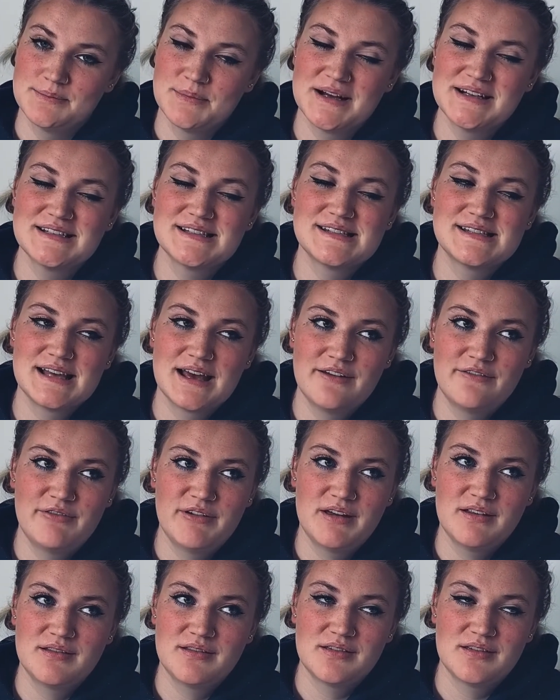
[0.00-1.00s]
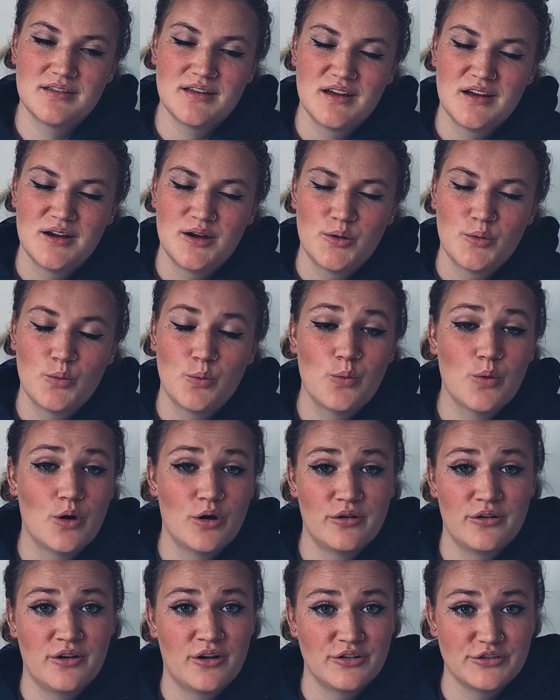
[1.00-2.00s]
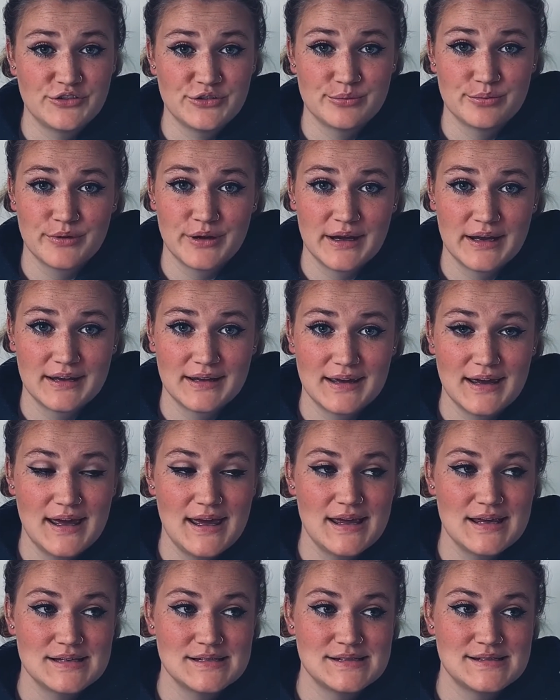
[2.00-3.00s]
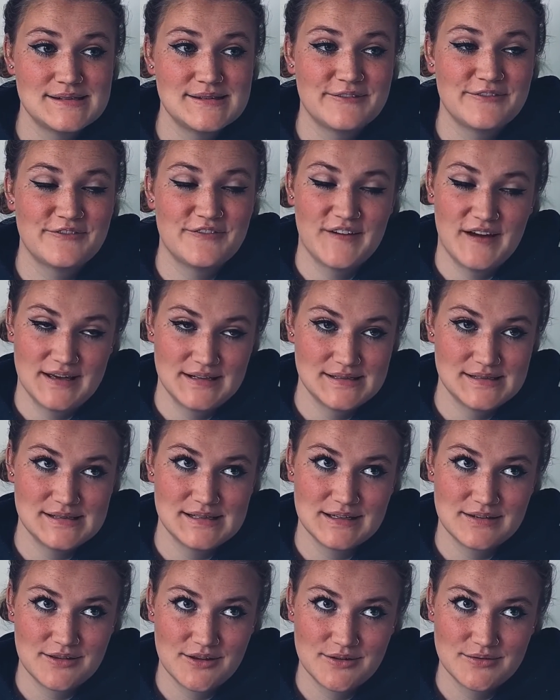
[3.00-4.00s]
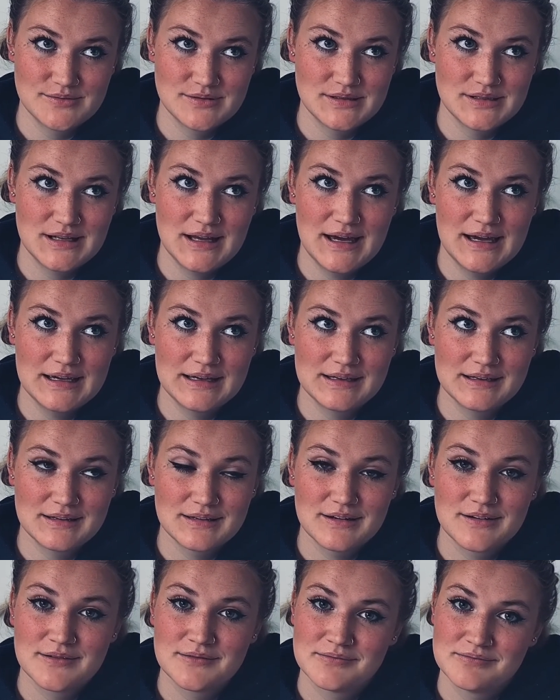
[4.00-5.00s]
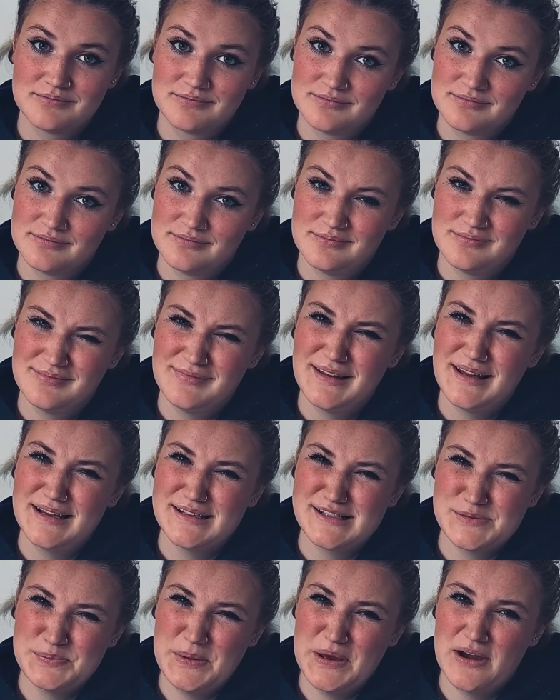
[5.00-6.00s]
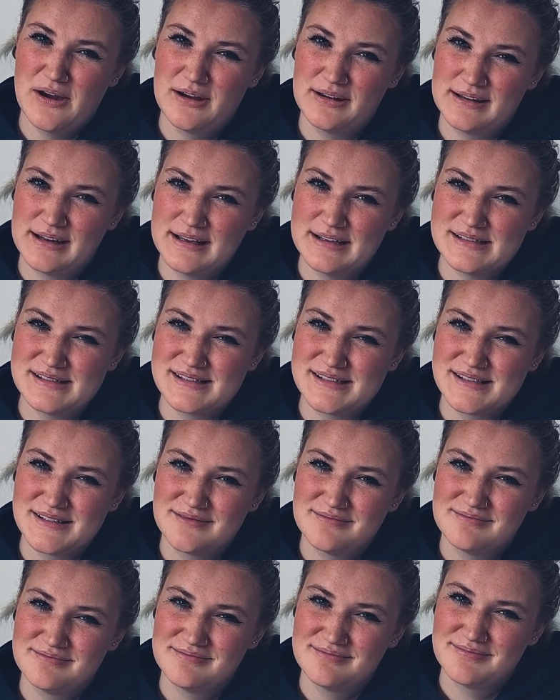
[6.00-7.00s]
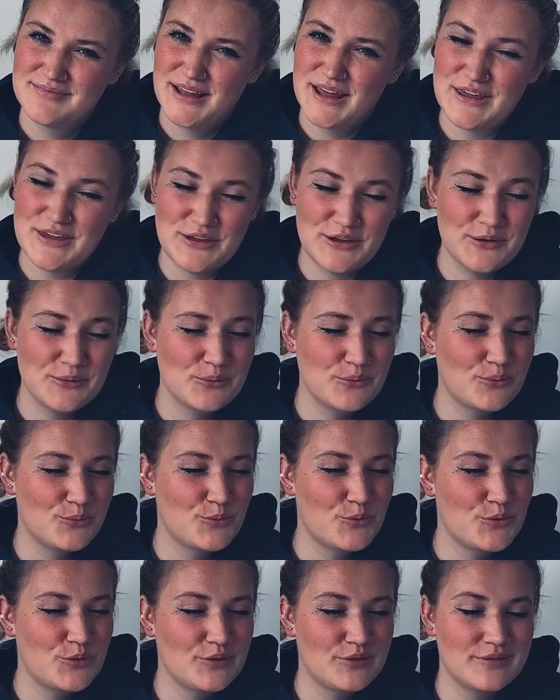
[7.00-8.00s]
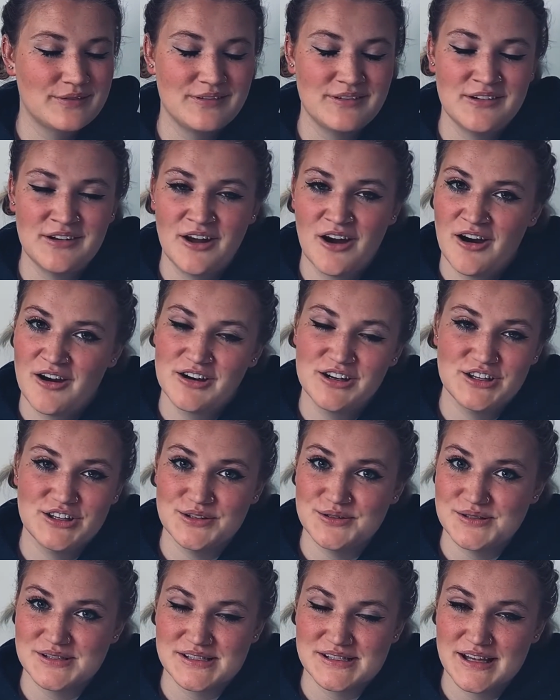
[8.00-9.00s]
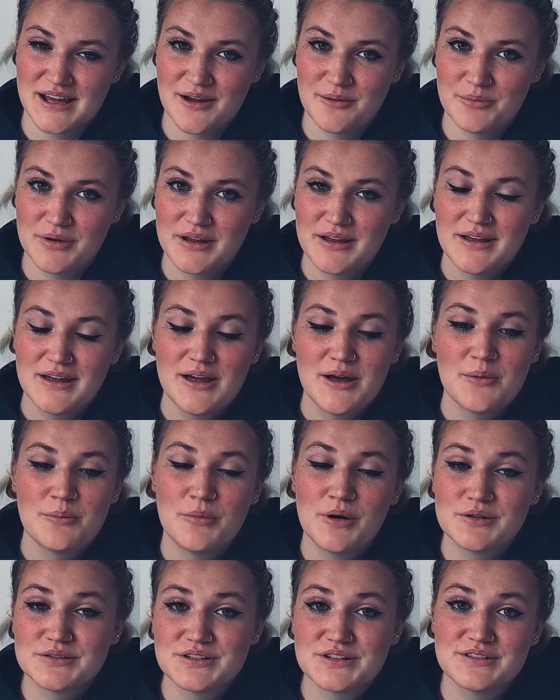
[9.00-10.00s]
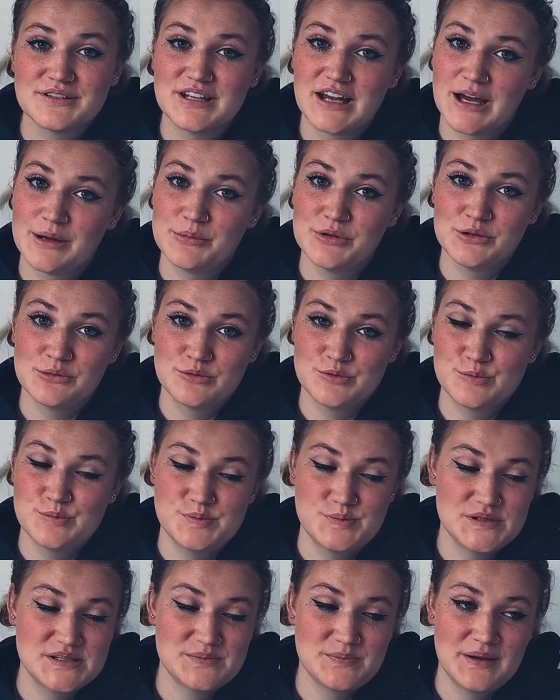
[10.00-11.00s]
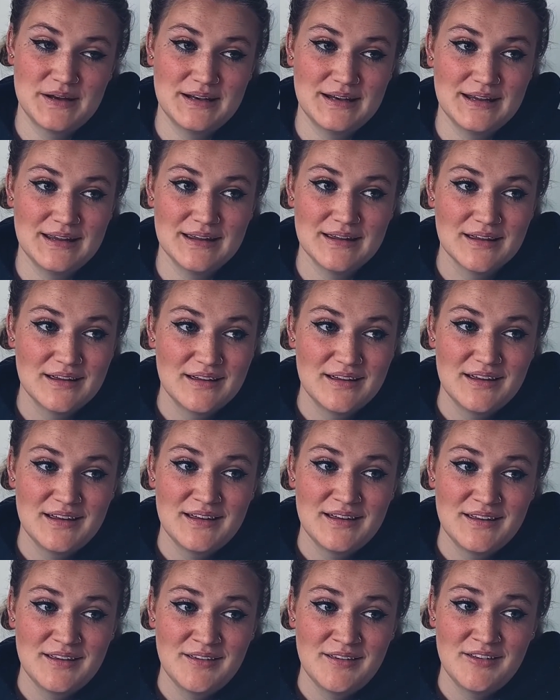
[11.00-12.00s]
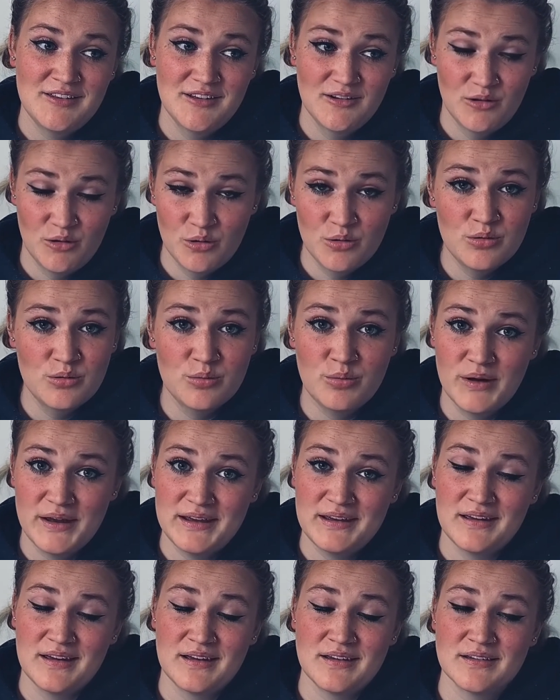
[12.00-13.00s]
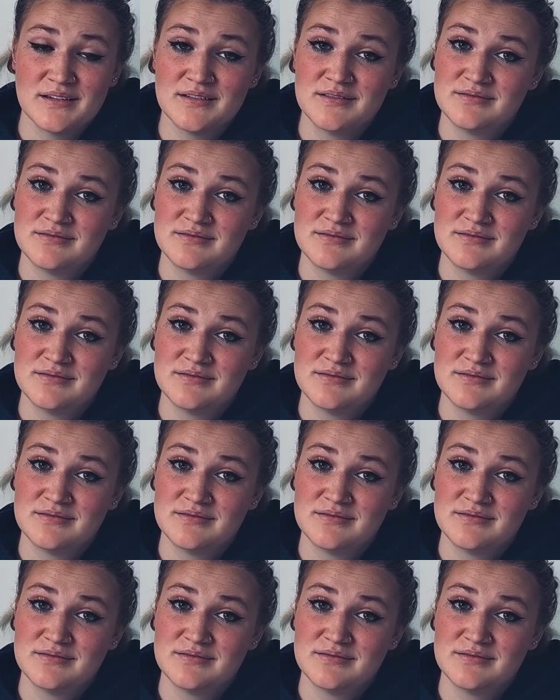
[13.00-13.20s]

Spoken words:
my seventh what not to bring is fancy clothes. Like, let's be honest, you will not use them. Most of the time you will be spending all waking